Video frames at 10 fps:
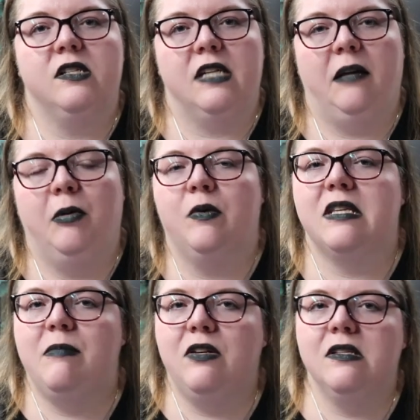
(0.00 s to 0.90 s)
the second book
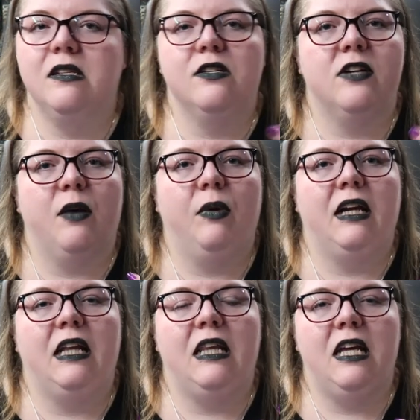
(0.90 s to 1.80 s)
was the middle sister, now we're
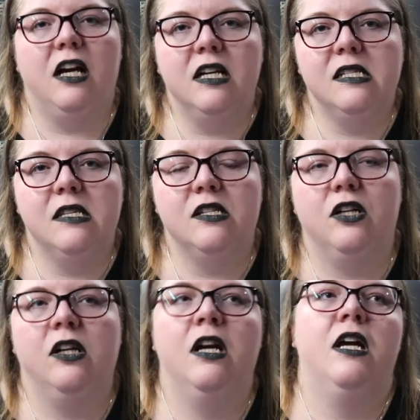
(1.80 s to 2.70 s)
getting the youngest
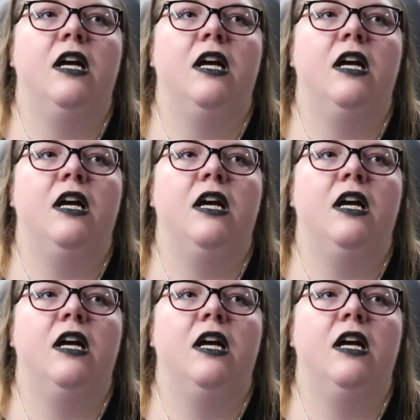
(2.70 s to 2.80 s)
sister,